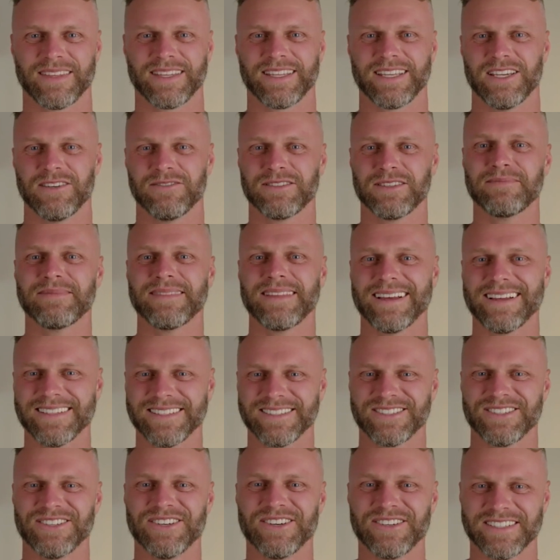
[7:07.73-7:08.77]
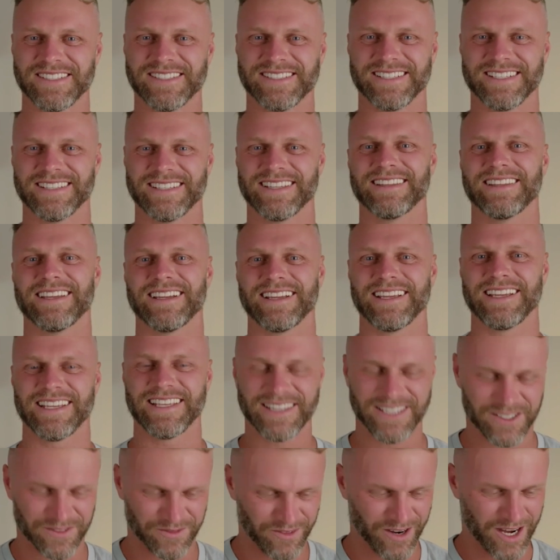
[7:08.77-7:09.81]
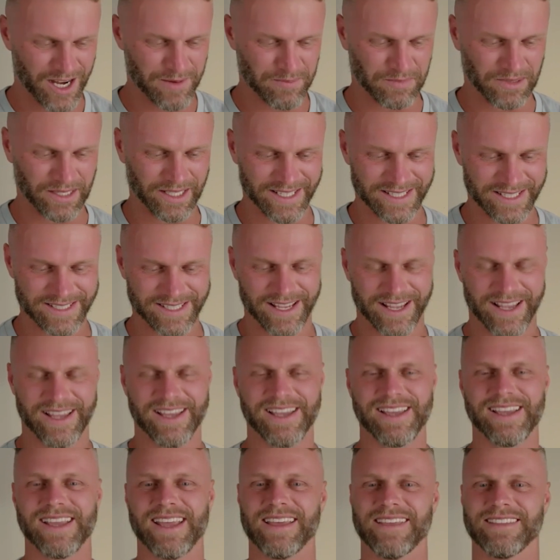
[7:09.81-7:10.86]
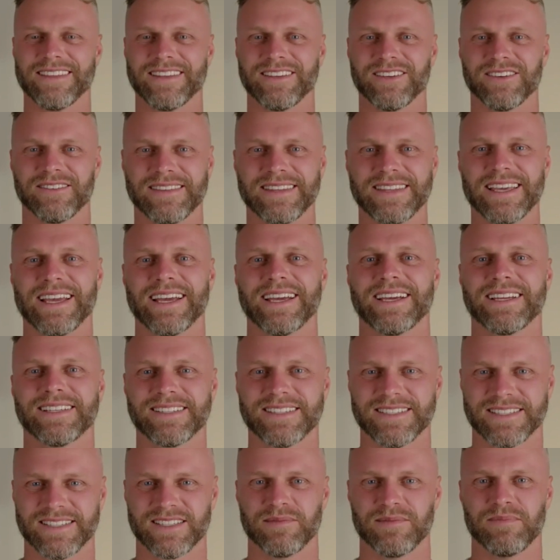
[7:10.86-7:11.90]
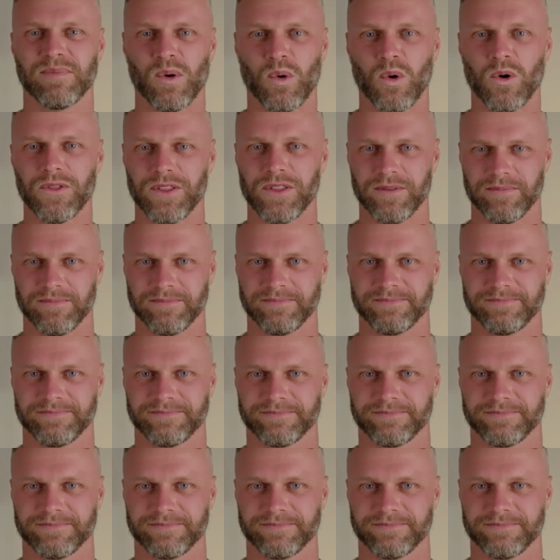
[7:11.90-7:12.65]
Give them that certainty that they're in the right place and that you're there to support them.